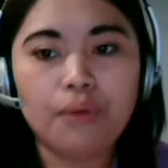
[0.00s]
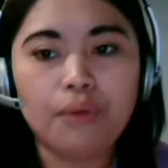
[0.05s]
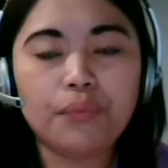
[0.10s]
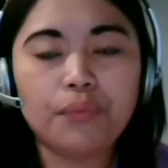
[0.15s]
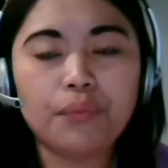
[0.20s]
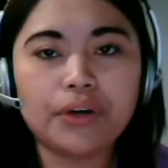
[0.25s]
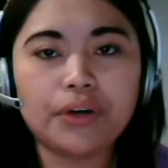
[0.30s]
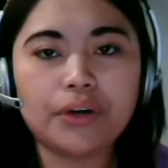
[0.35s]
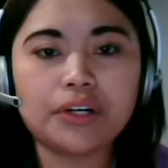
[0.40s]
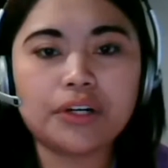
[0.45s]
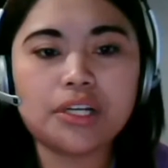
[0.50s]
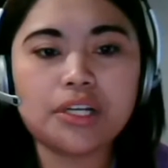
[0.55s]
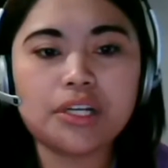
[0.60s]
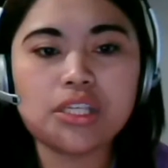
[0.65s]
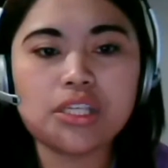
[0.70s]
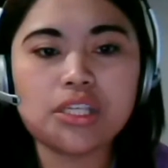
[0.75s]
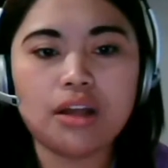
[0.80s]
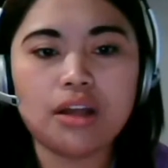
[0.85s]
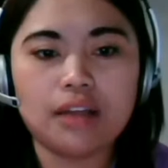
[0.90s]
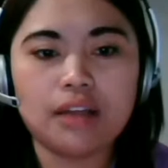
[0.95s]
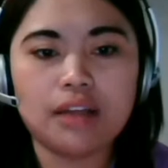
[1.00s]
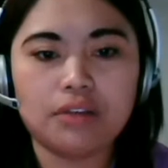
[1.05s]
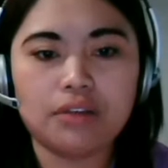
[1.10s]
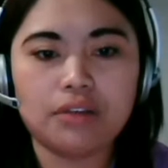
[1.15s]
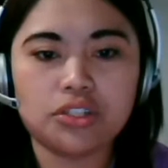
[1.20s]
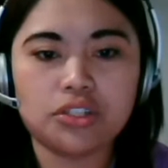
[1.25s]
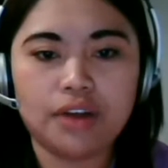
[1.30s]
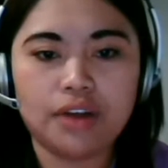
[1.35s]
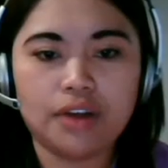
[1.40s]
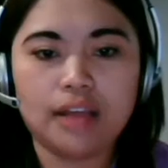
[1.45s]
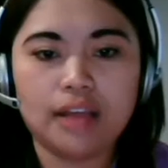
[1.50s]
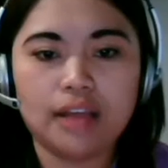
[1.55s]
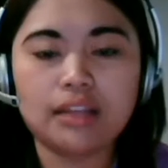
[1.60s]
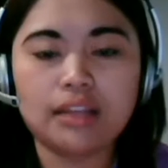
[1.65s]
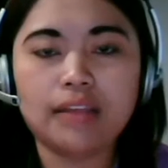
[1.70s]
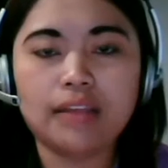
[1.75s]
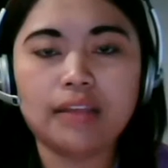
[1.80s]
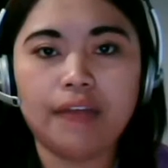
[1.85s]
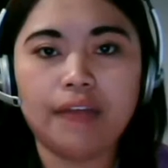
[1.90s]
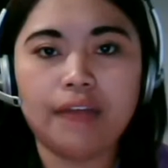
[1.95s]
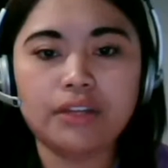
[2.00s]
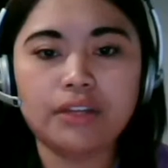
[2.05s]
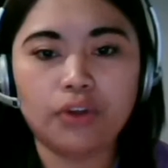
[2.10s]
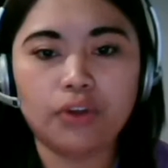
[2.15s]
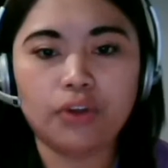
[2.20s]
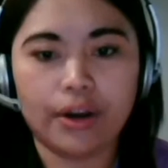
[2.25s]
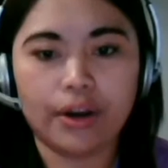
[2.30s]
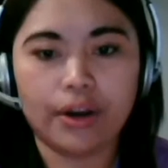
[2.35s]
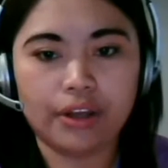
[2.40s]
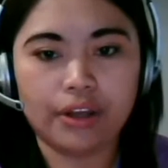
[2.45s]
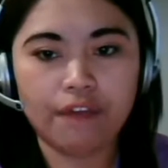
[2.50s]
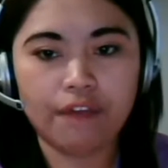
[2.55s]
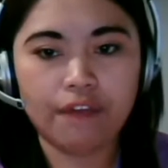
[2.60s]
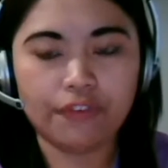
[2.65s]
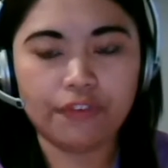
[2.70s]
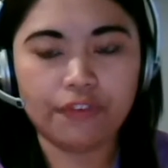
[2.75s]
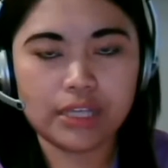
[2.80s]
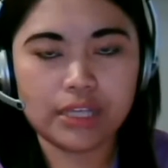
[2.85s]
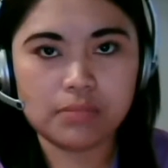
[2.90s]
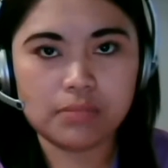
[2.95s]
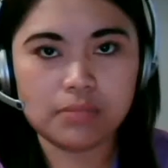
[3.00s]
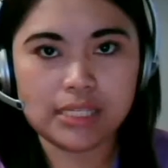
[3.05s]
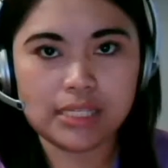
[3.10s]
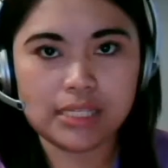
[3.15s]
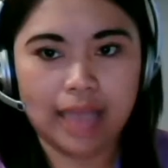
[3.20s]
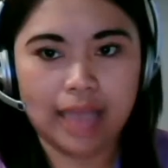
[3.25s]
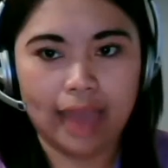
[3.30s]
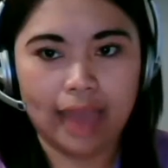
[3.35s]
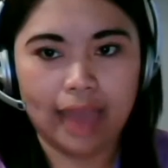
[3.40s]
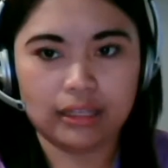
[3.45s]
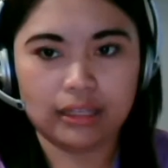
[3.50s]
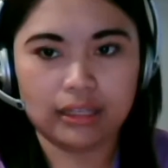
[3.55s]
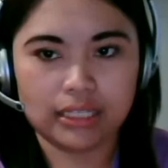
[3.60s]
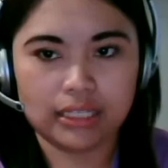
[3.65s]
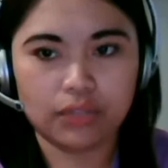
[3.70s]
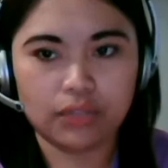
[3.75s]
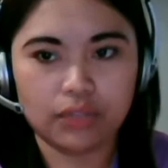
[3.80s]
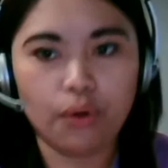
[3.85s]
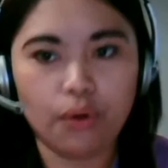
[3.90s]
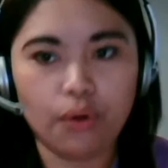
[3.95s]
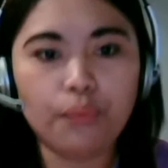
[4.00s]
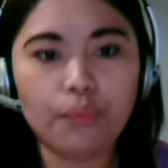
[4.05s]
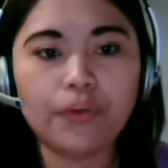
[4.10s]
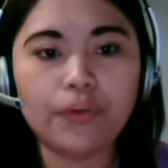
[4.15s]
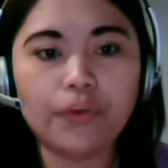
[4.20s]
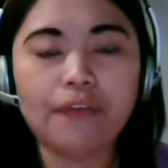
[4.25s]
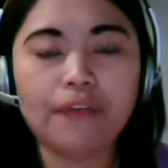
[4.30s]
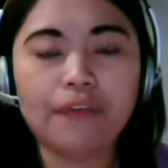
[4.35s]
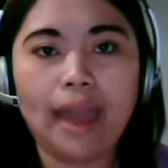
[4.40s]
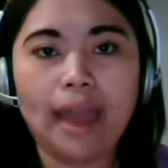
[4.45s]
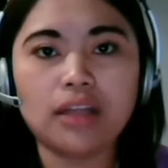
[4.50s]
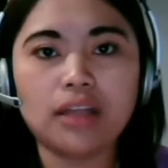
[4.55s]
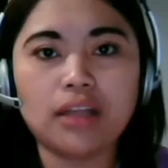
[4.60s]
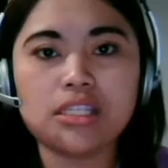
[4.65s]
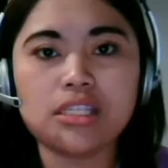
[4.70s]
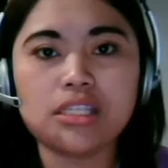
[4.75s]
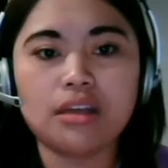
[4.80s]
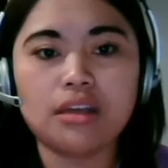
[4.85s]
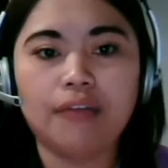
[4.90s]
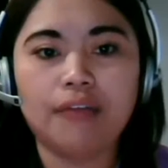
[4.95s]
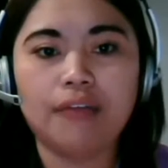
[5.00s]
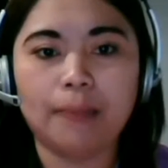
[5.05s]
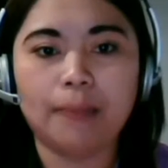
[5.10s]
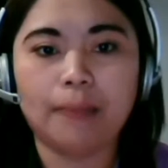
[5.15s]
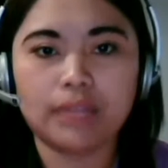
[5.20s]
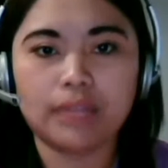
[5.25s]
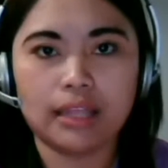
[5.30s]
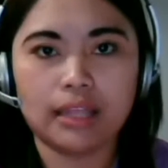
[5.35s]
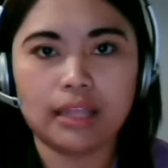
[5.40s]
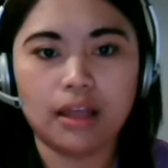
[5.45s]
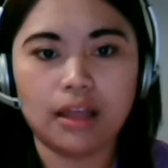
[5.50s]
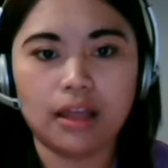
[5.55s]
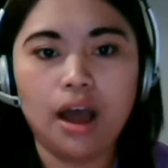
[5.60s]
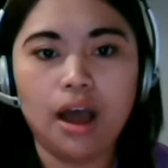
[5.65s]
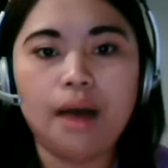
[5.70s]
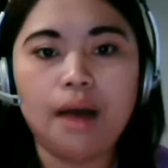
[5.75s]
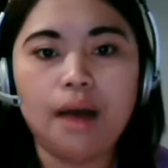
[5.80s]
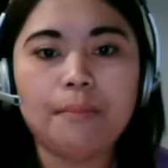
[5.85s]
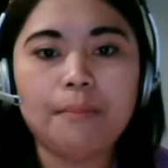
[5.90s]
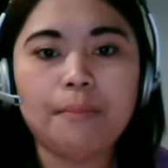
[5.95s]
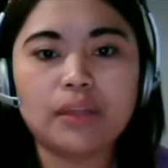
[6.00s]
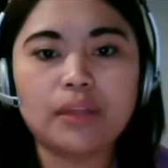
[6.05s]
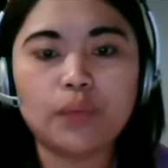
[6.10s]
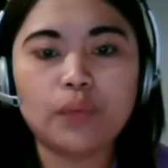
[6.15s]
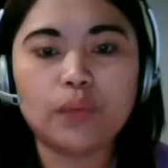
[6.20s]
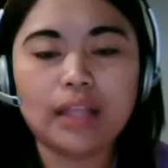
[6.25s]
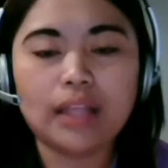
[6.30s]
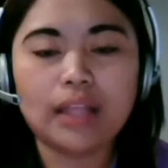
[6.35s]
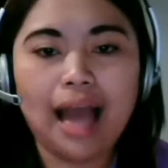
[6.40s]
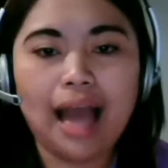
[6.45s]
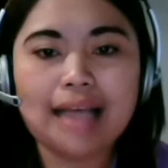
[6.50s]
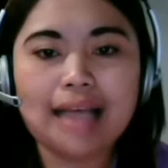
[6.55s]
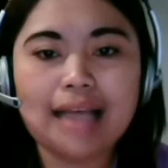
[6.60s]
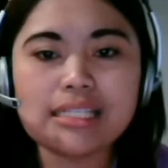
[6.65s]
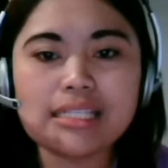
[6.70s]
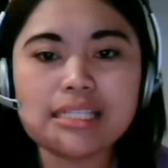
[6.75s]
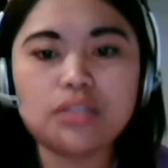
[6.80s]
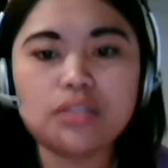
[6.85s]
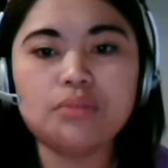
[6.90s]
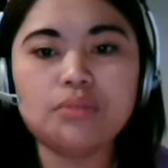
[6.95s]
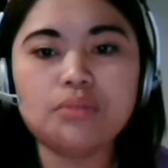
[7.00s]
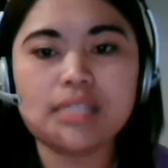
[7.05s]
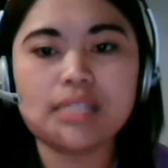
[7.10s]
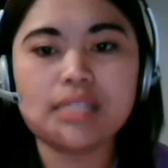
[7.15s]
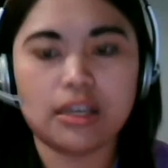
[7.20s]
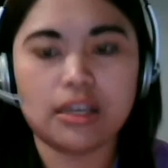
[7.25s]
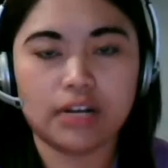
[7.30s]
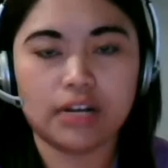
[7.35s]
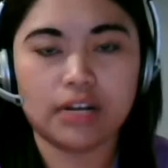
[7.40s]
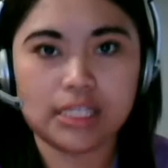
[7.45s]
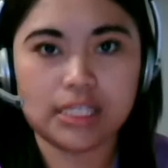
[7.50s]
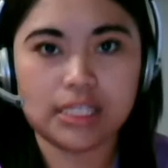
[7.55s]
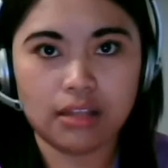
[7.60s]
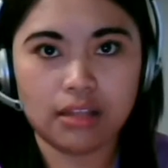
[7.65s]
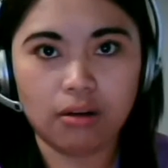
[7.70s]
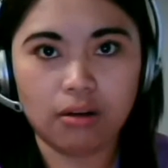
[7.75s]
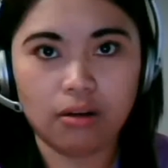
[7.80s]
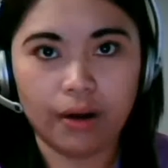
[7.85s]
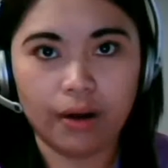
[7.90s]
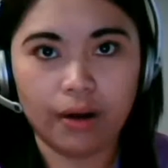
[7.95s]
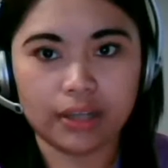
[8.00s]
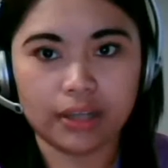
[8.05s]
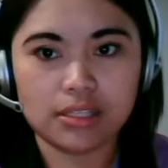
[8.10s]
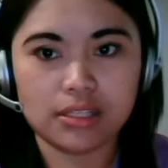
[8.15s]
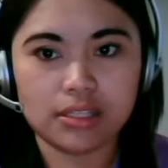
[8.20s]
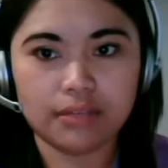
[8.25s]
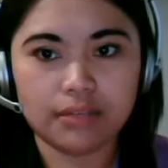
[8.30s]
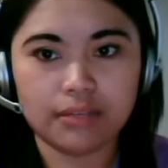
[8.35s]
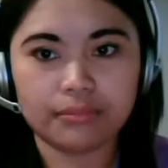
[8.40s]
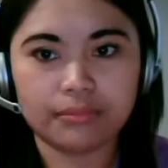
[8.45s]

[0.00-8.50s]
Workers on the Australian territory of Christmas Island, where riots erupted between asylum seekers and guards.